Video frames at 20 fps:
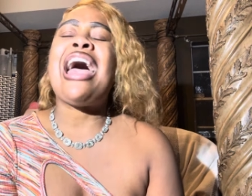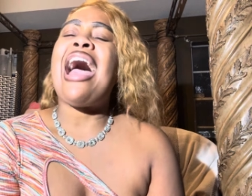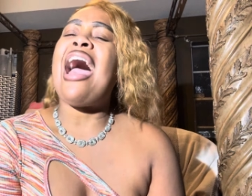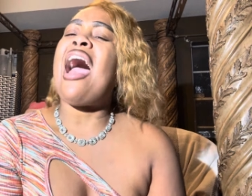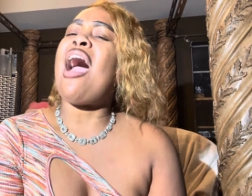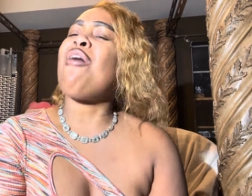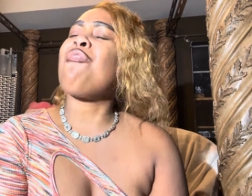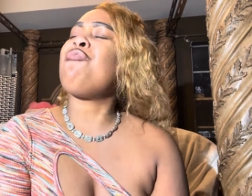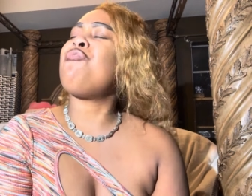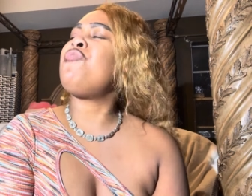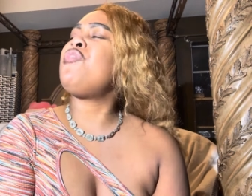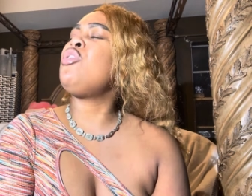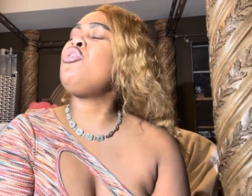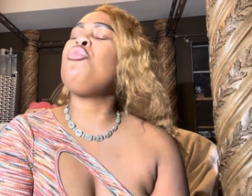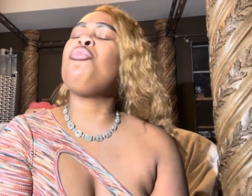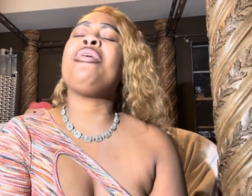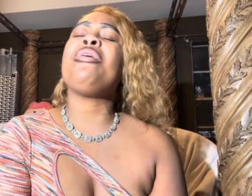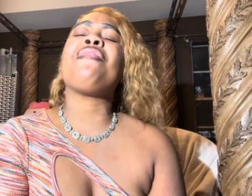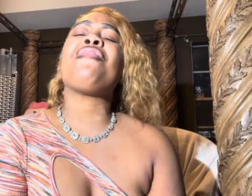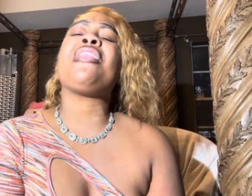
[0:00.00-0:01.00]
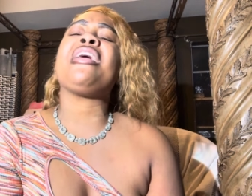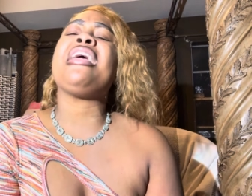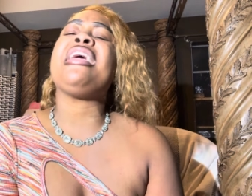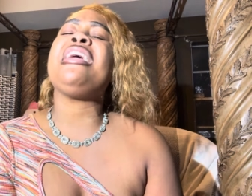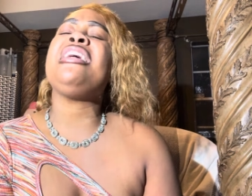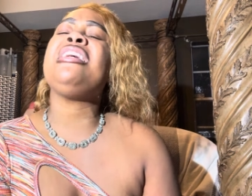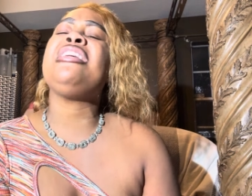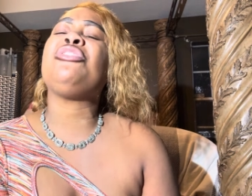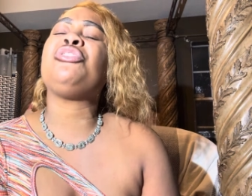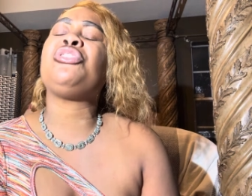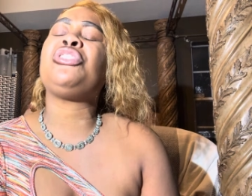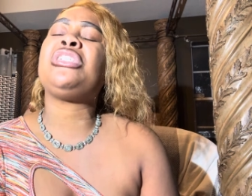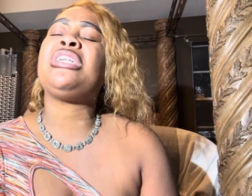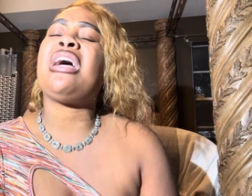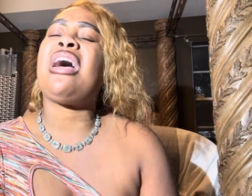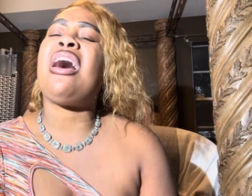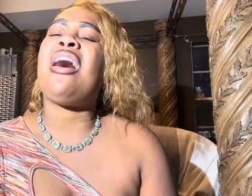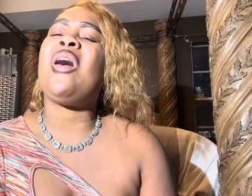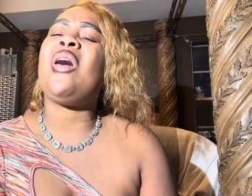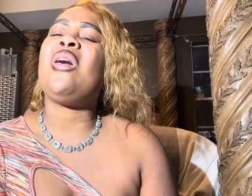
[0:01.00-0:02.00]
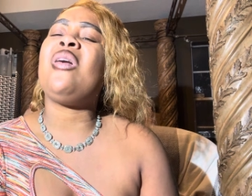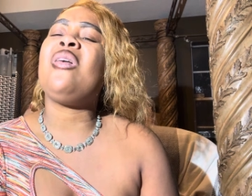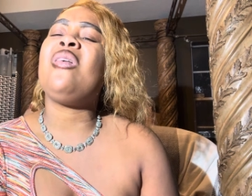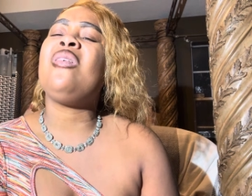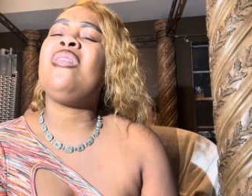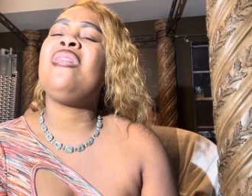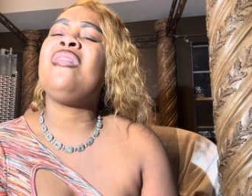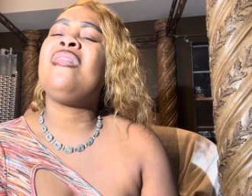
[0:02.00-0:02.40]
I flew with the Eagles, y'all.